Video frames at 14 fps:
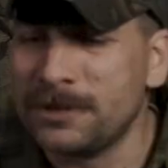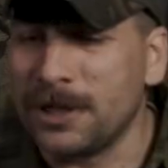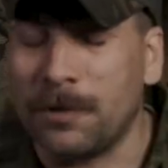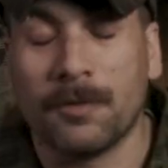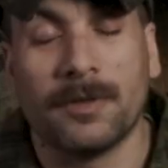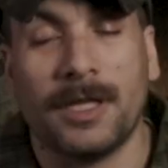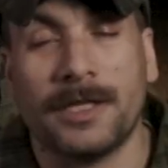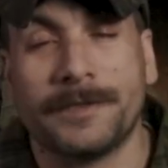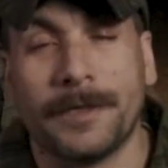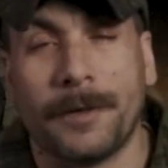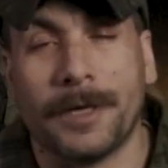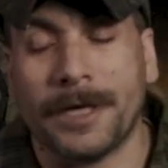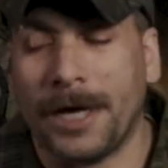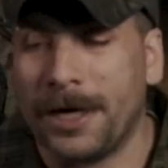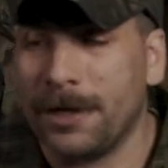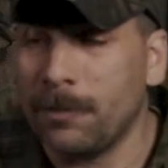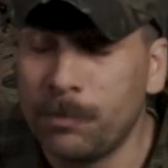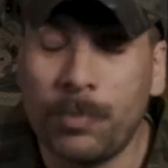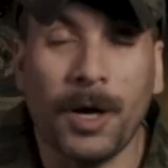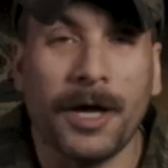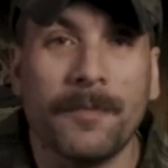So that's how I got it.
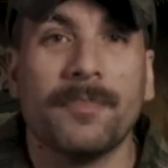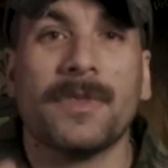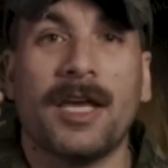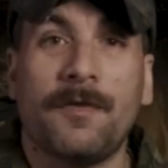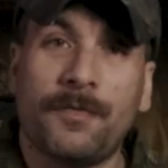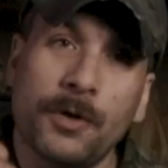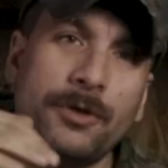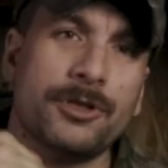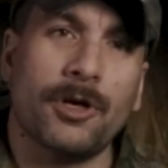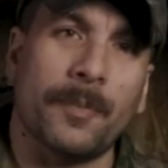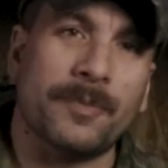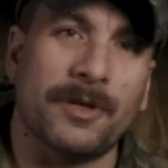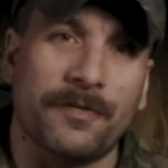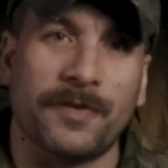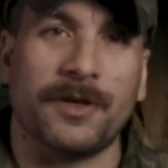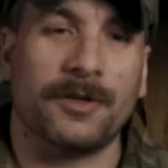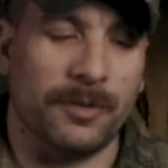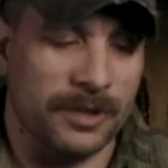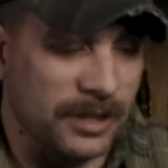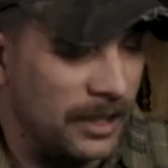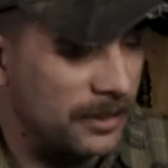But if you show up to the field
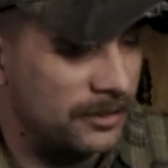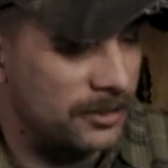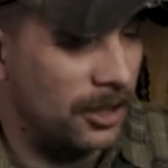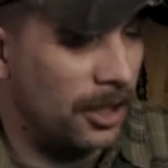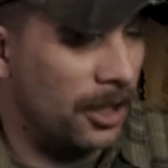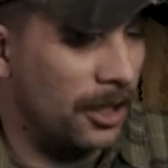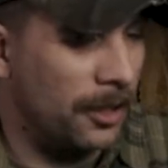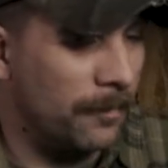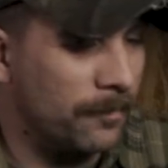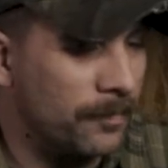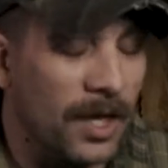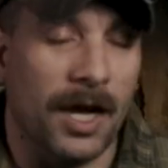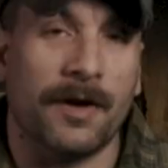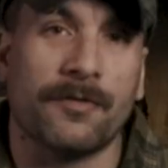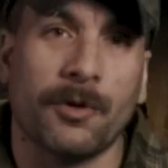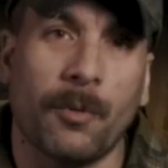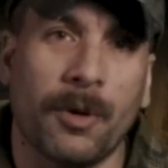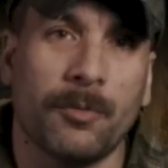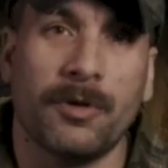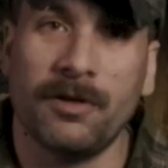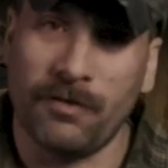with this,
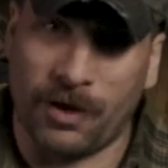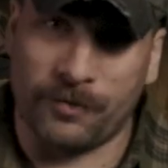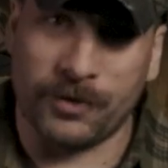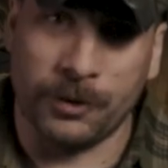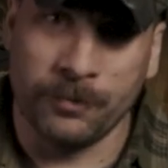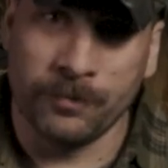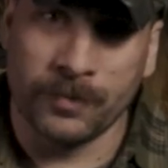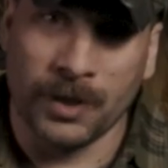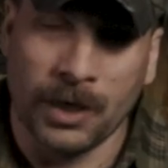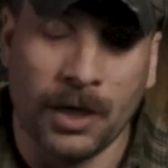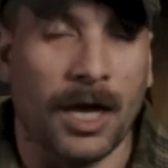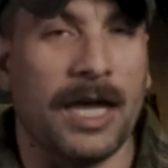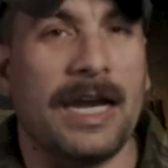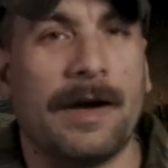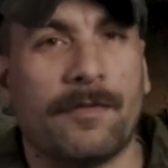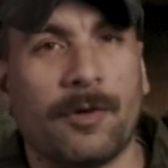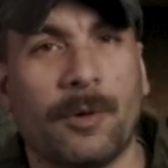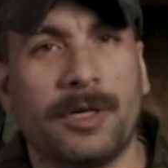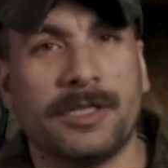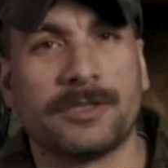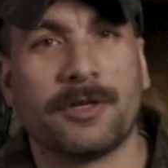everyone will love you, and
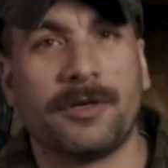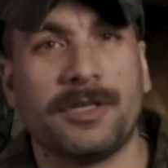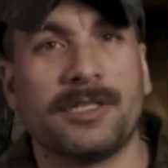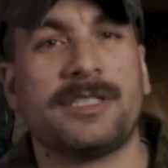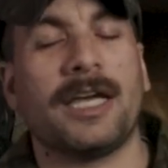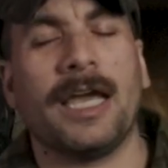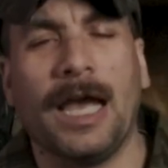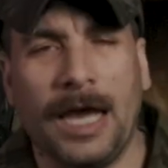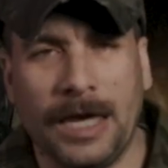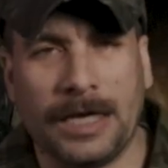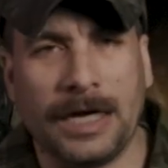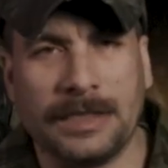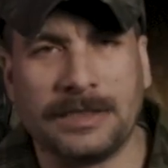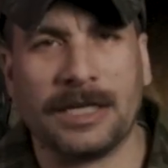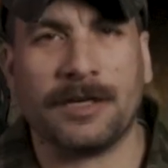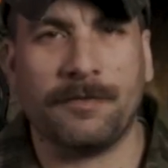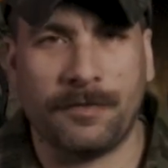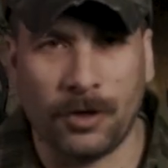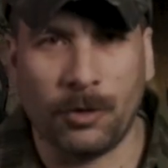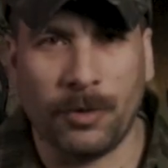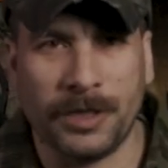everyone is going to say, hey, can I take a
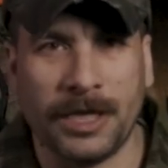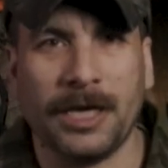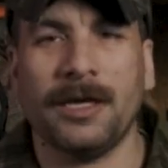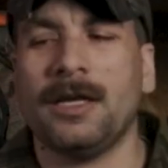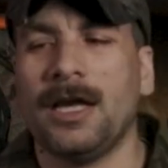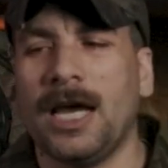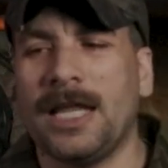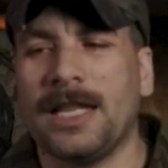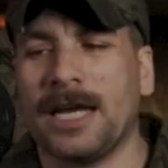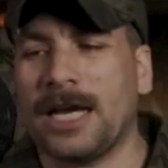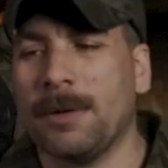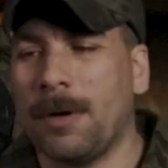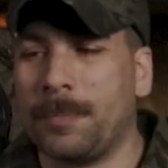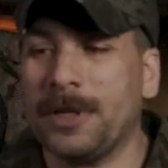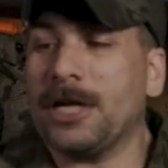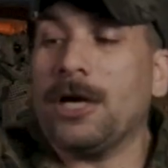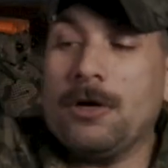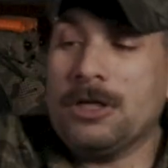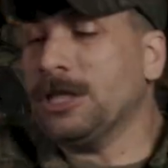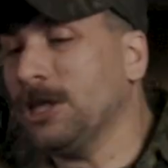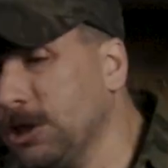photo with it? And they come up and they
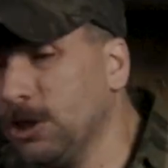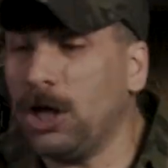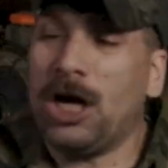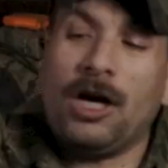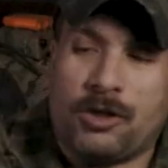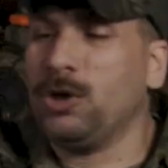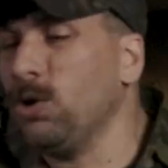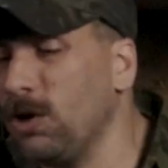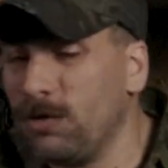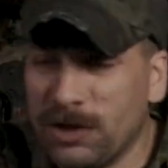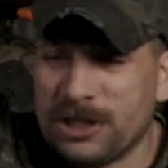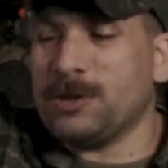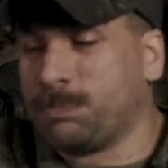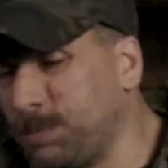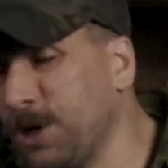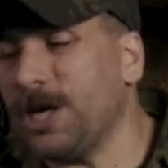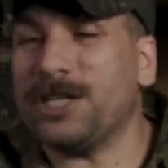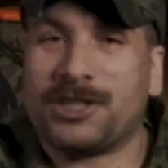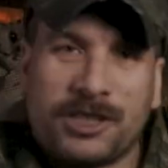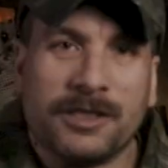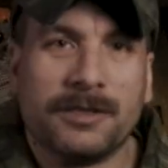go, oh, cool, look at the
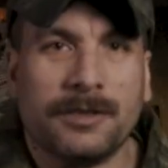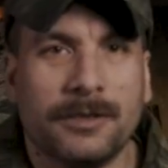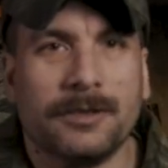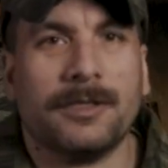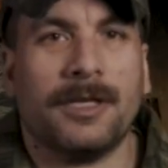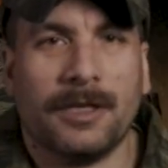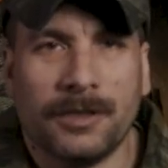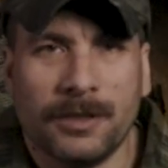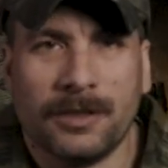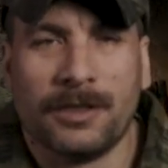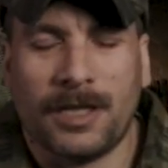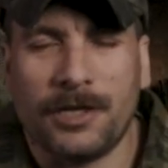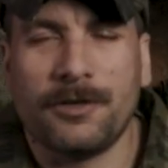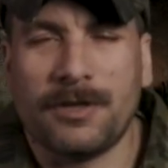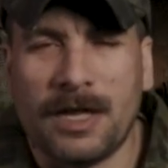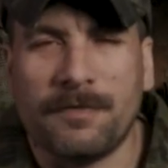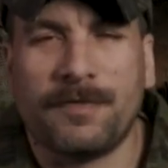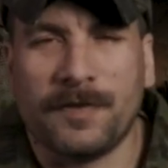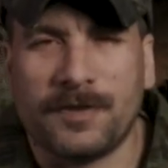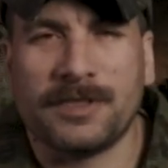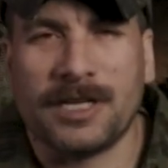breech! And they do that
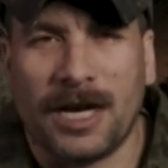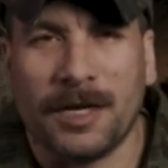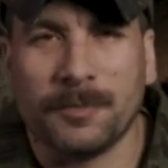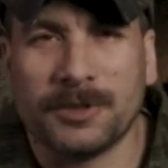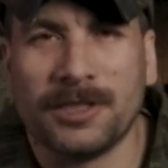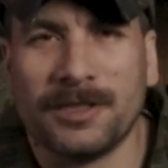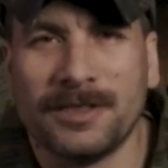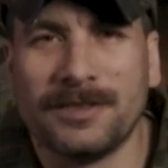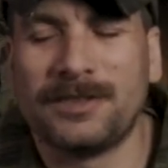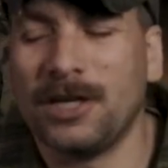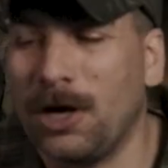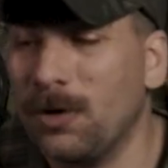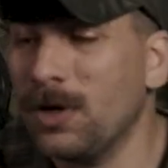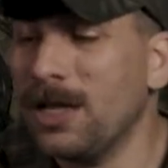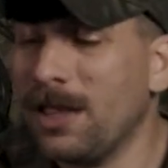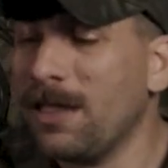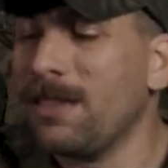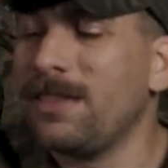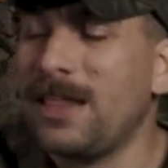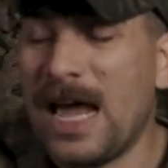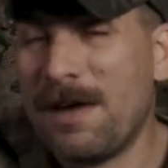50 times. So
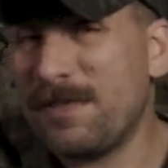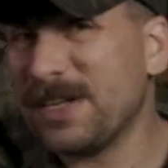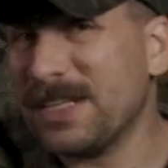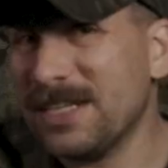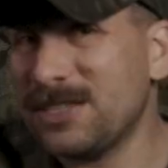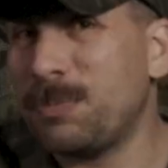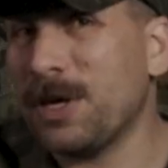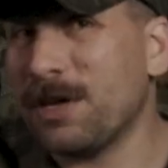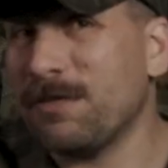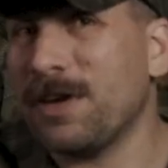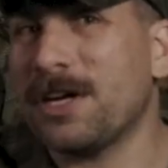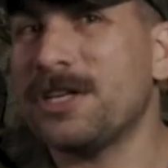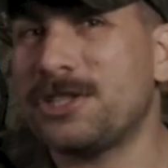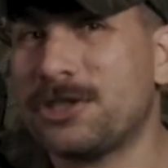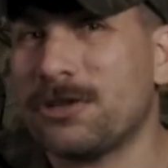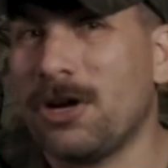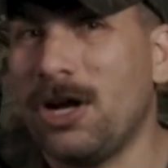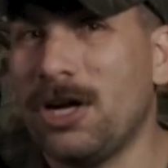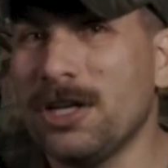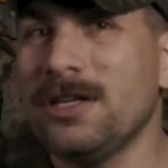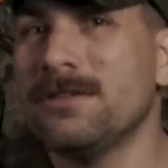having this being very
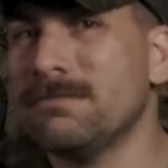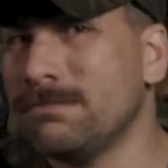strong